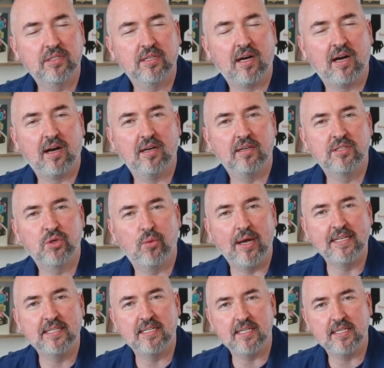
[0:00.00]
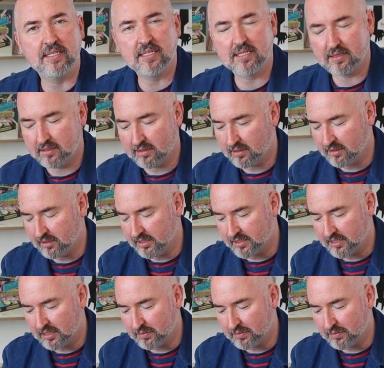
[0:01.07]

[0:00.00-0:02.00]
into the high 20s uh, in